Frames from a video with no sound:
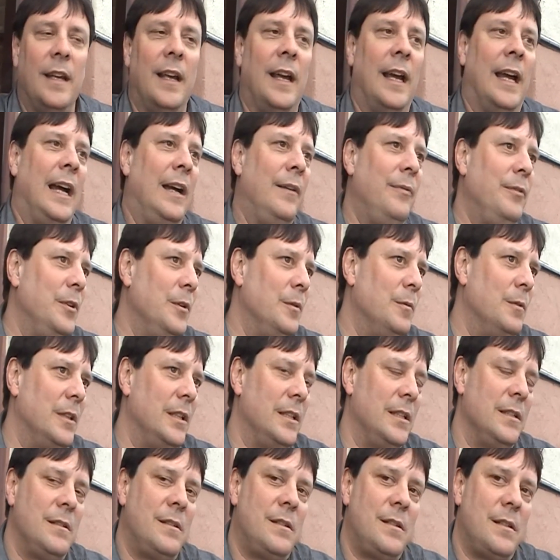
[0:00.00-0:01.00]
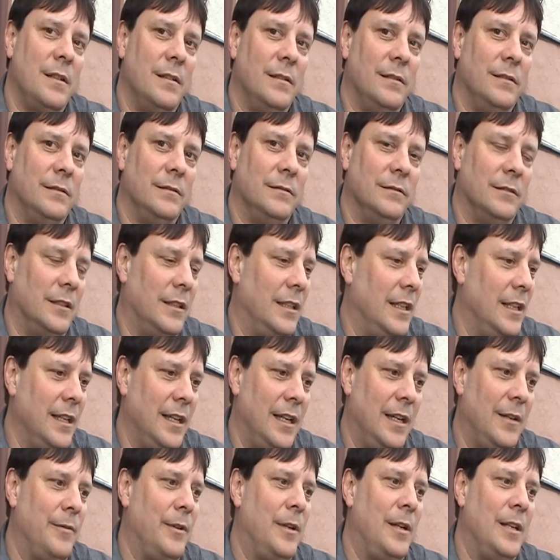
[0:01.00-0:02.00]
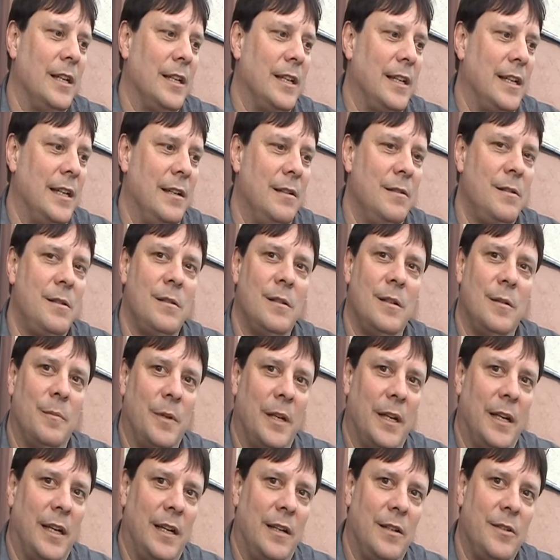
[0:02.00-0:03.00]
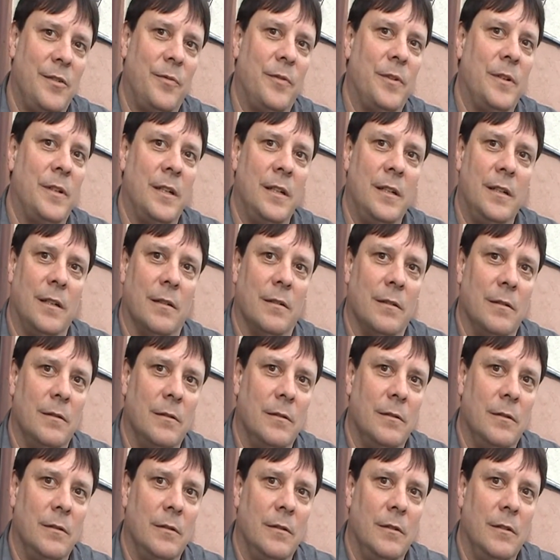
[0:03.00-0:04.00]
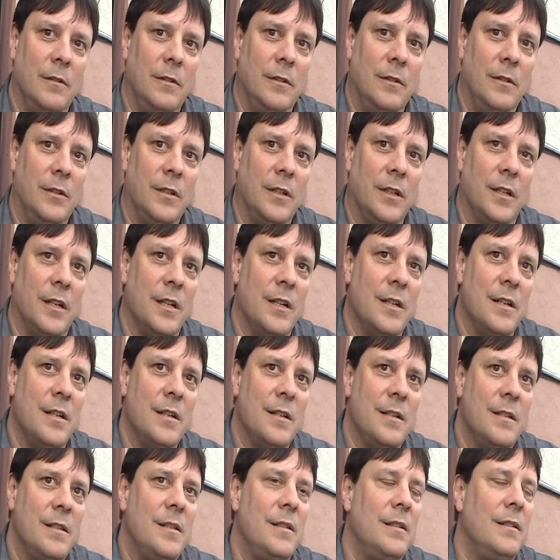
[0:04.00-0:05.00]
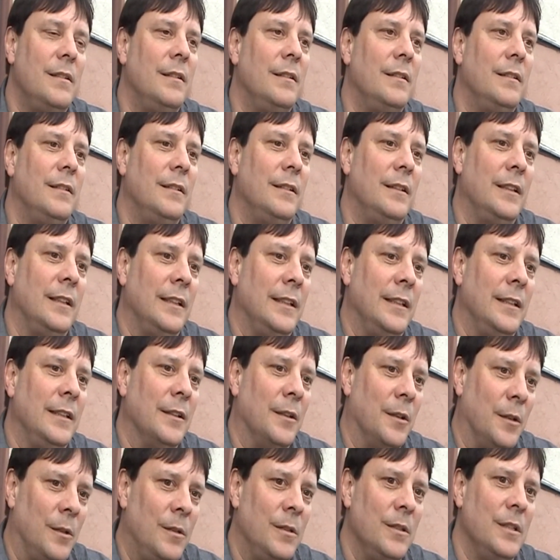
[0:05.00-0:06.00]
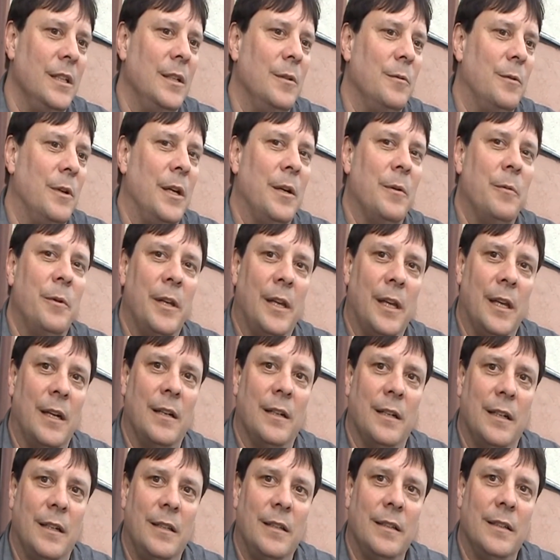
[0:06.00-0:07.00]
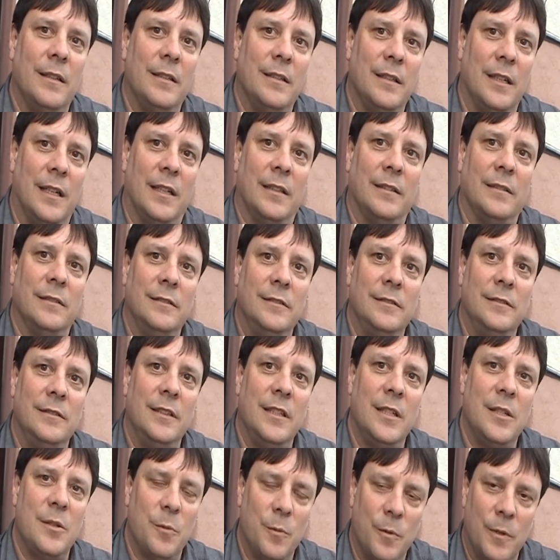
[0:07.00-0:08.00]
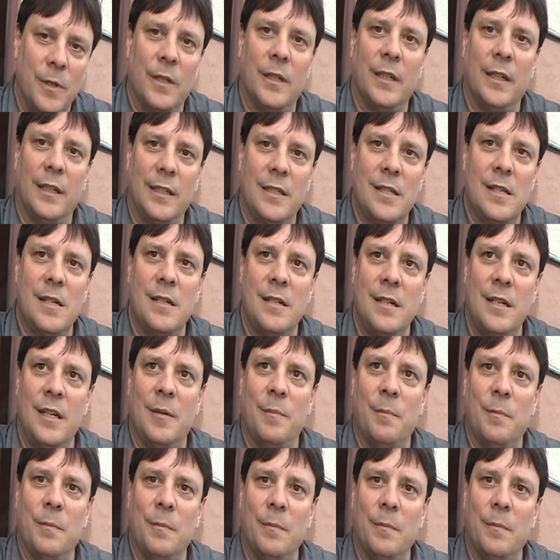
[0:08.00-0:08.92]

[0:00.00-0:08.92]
Afterwards, I'll have all the council at my house for dinner. Because mm-hmm. mm -hmm. the only way we get anything done is working as a team.